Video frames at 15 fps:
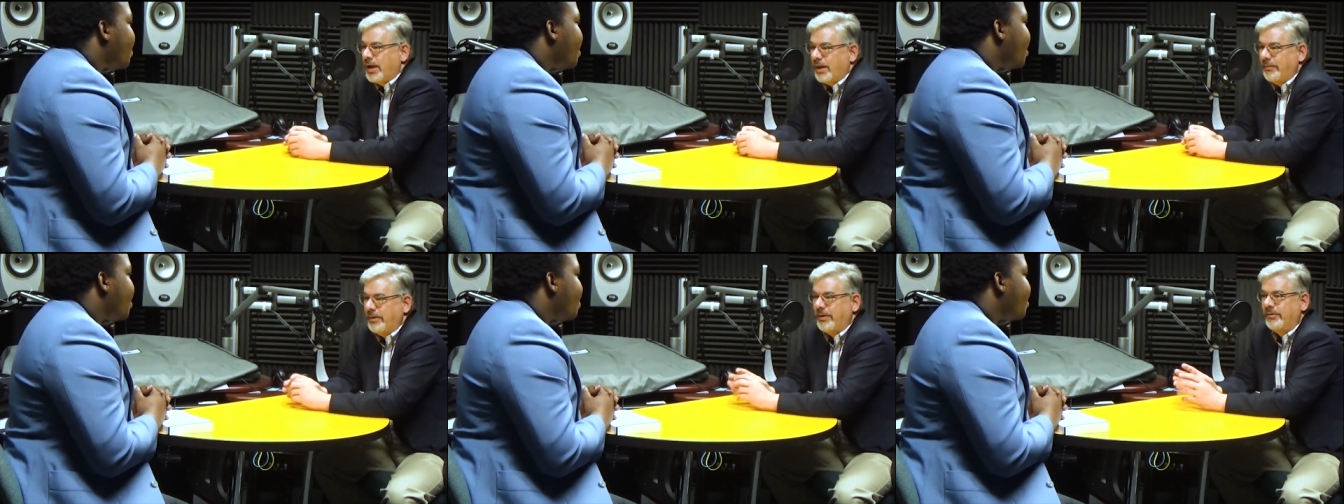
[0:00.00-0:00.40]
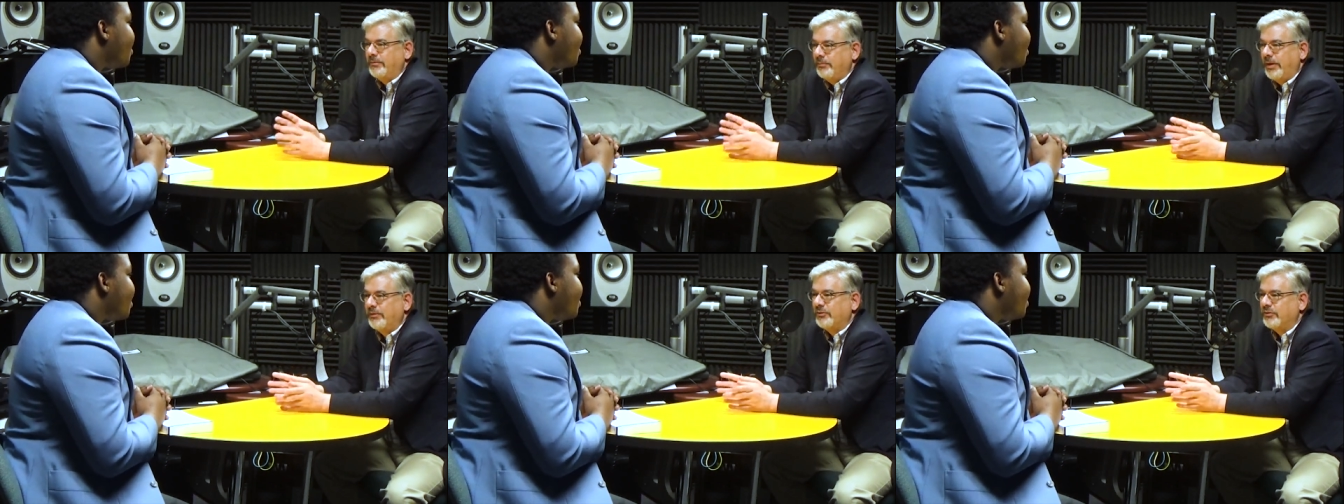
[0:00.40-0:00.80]
I mean,
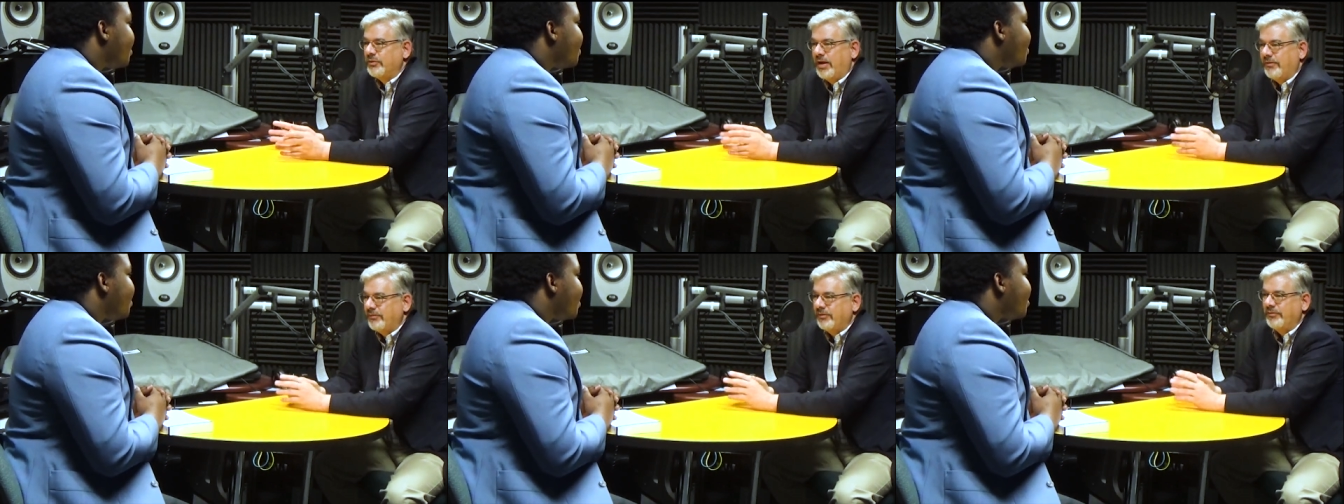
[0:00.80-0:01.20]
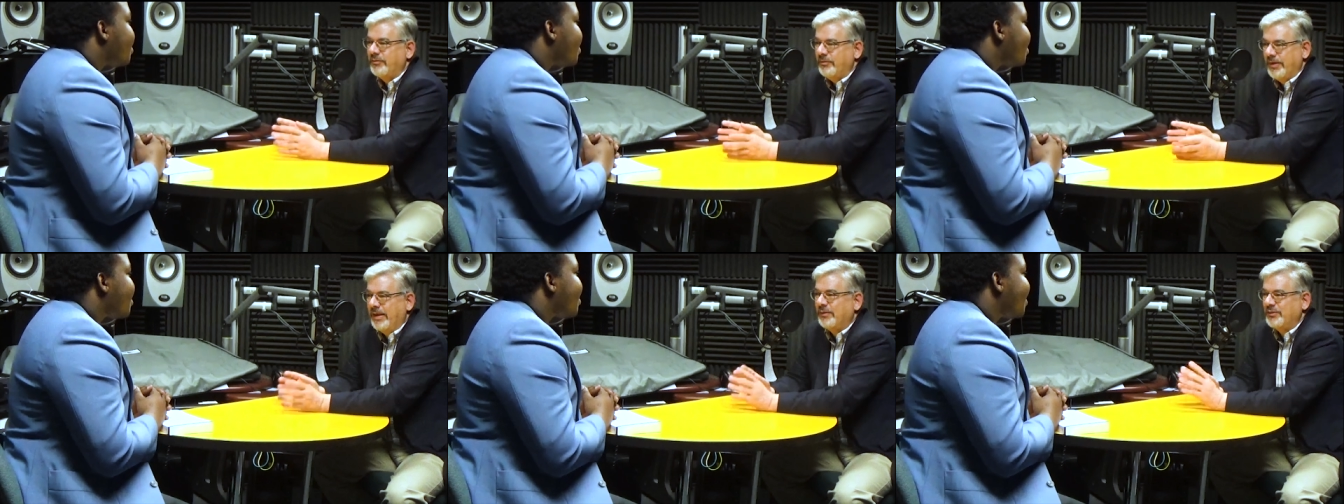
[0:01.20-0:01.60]
Microsoft, every,
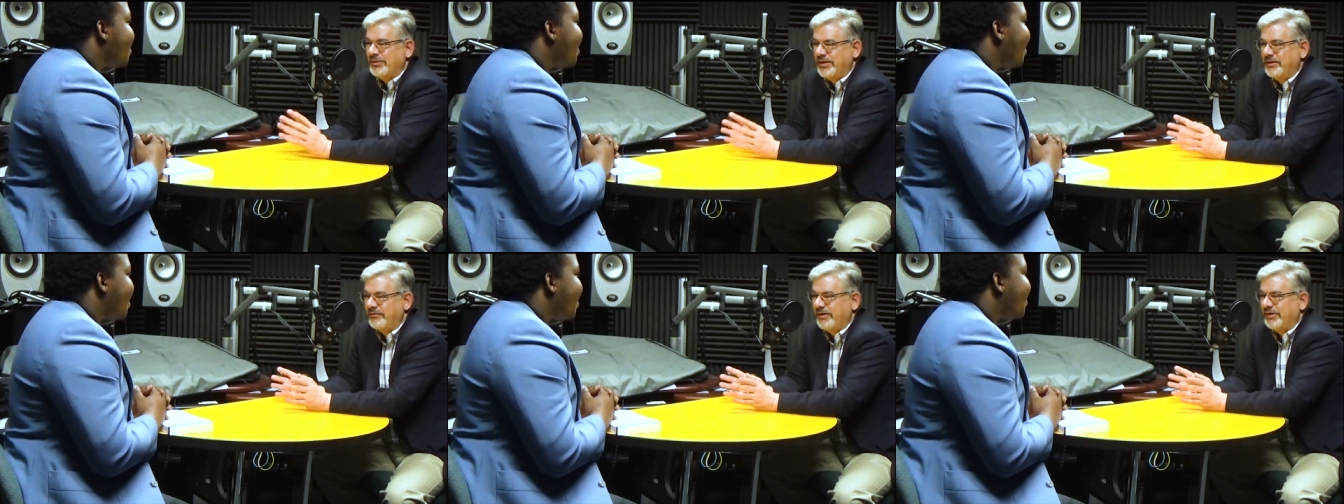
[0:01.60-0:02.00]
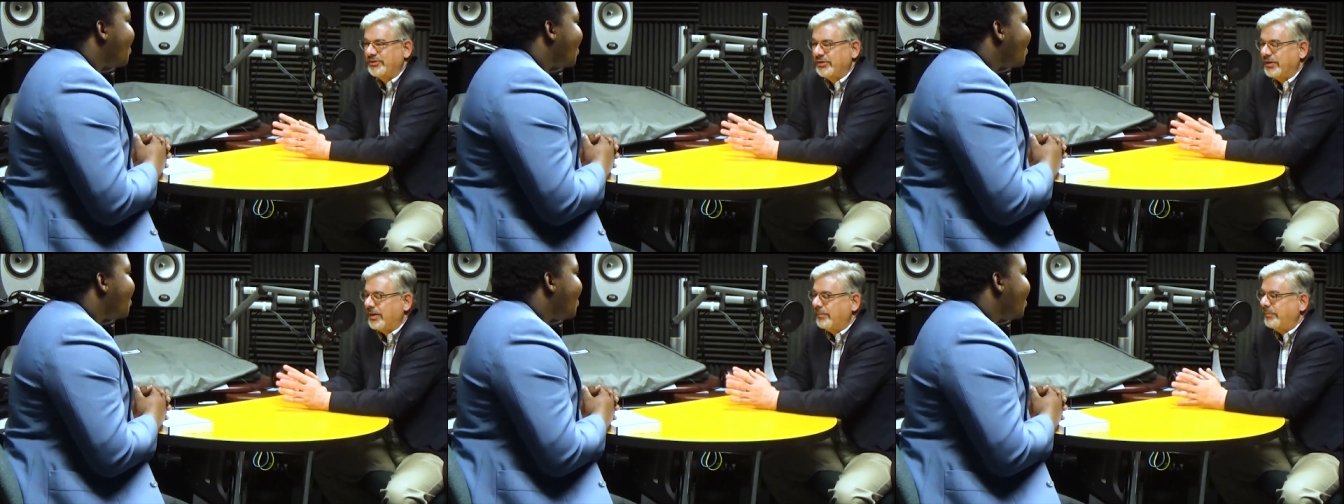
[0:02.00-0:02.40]
that was the yeah.
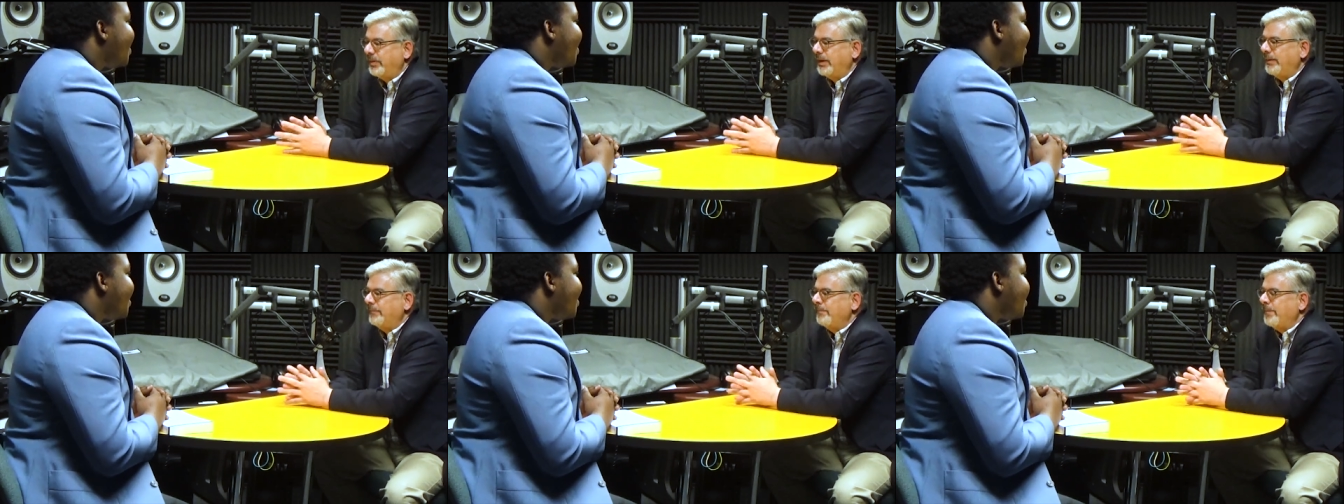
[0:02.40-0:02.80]
innovation company.